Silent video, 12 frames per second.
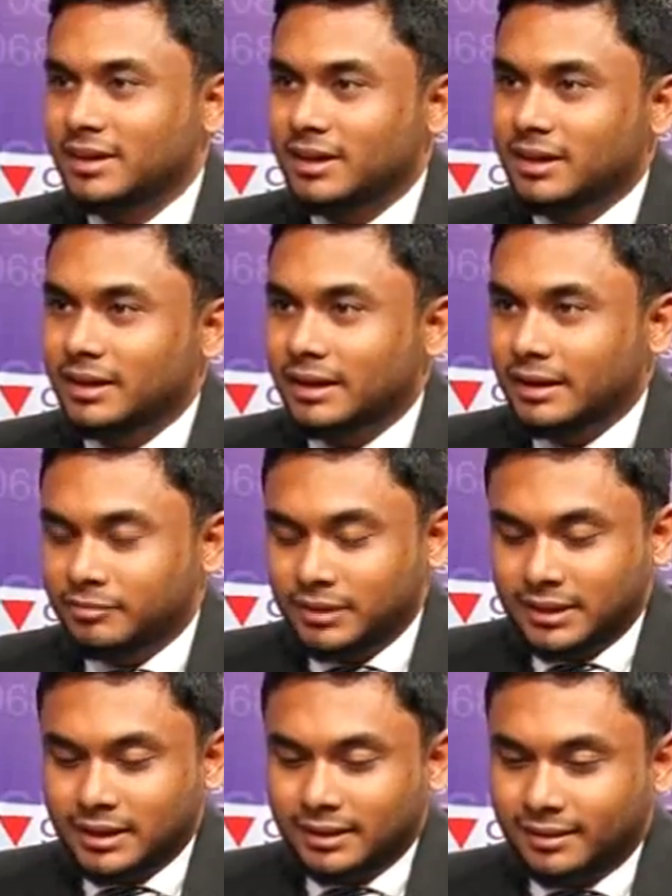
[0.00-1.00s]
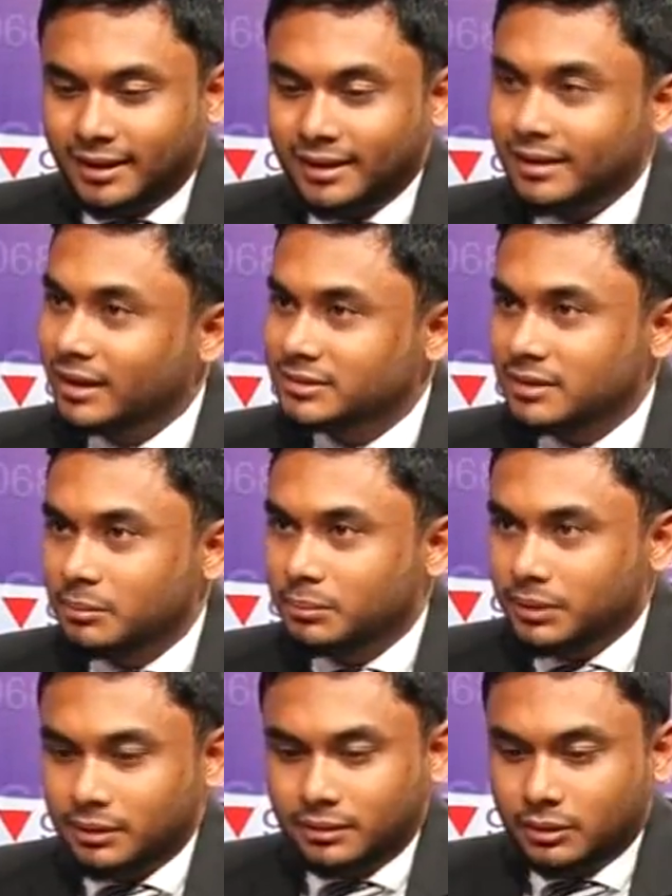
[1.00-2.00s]
uh, with a trading
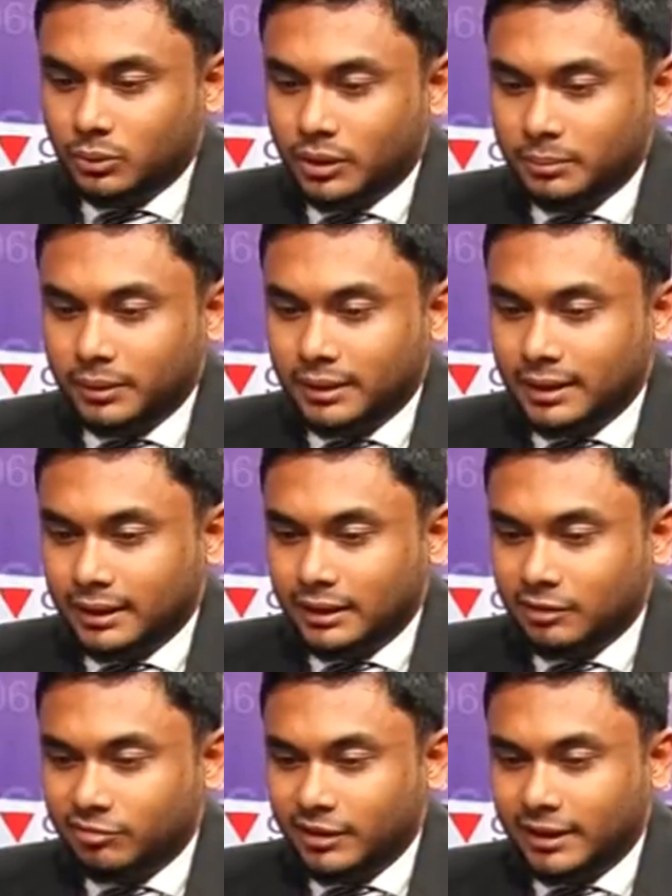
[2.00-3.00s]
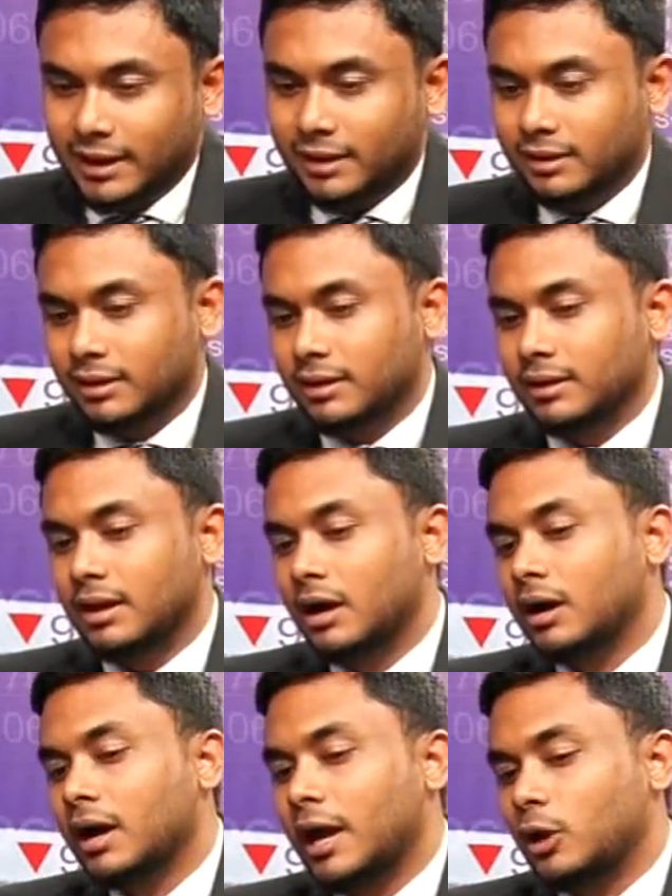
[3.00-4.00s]
example. Yeah. I mean, like if we take uh,
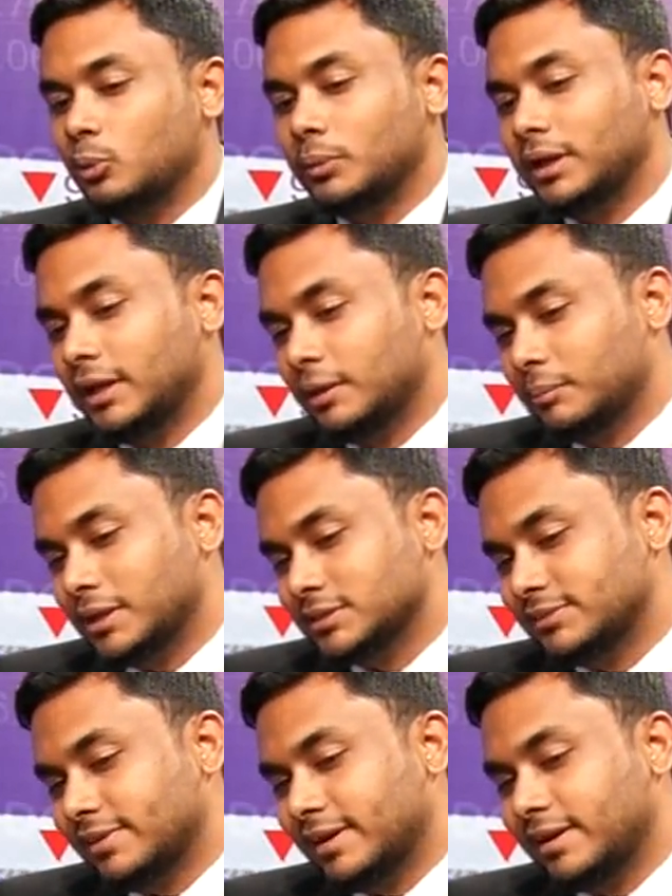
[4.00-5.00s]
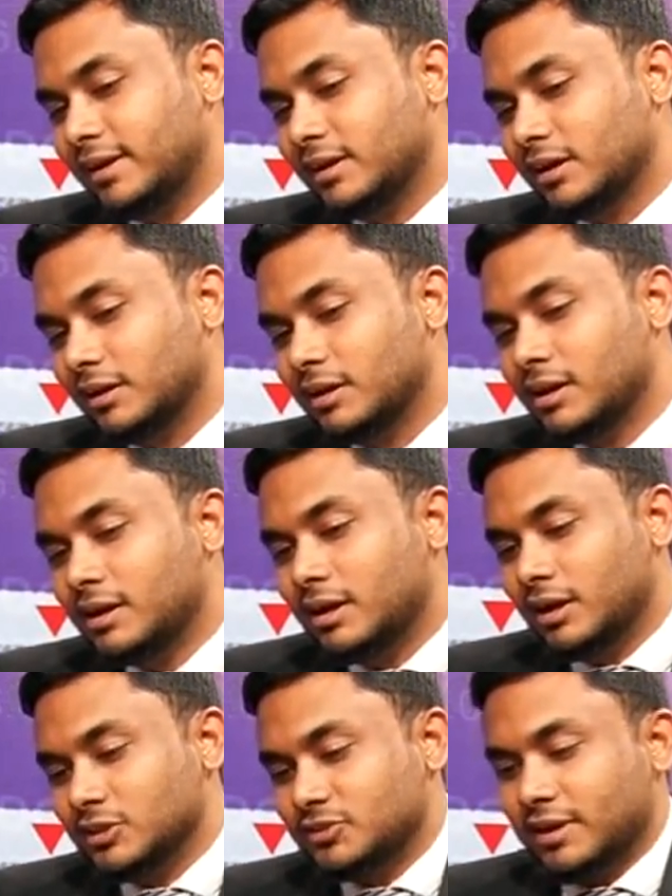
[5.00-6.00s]
Lanka Aluminium as a trading. Uh,
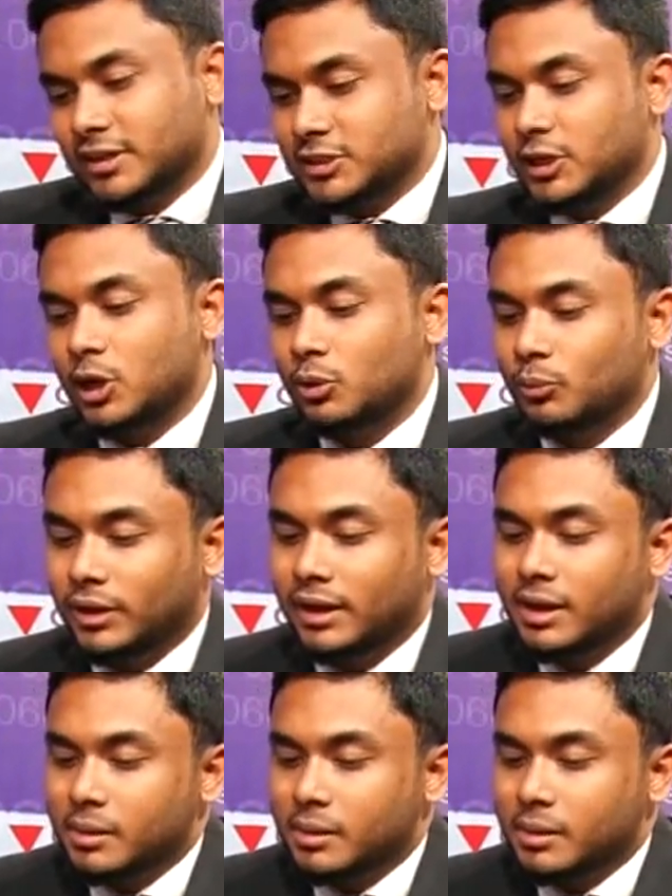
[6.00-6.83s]
uh, strategy now we